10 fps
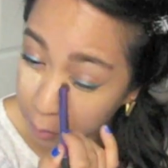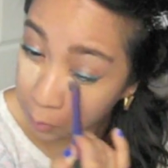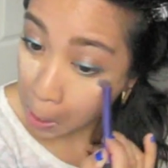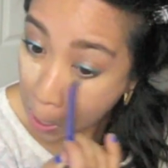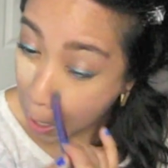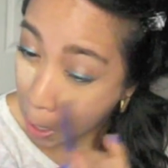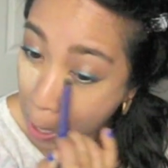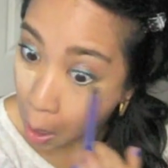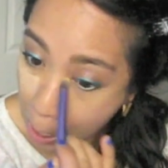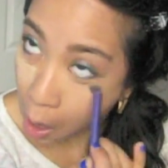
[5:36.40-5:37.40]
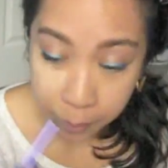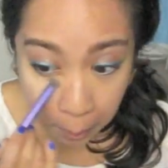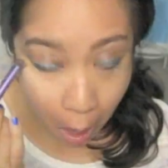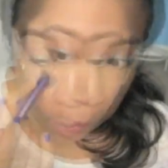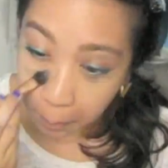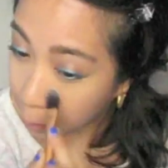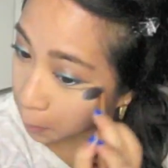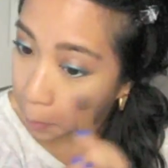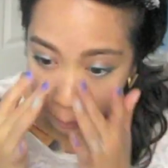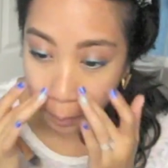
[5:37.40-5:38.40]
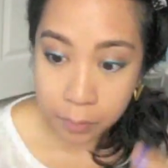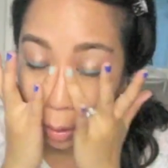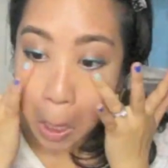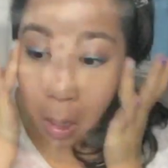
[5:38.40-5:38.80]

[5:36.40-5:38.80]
under eye area, and